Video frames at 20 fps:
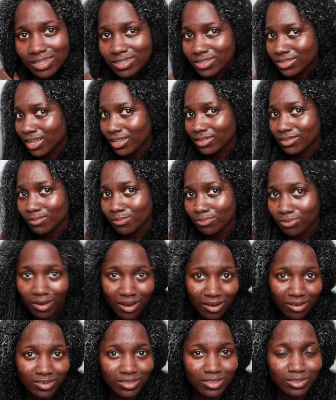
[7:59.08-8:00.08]
It's not the
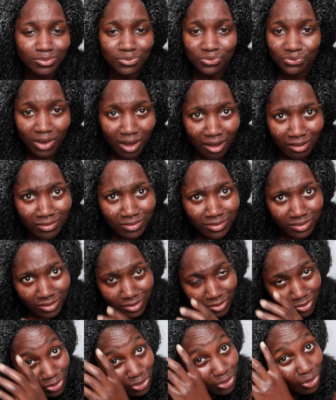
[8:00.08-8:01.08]
product's fault,
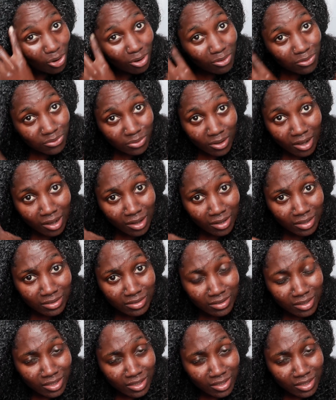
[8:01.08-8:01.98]
it's your fault.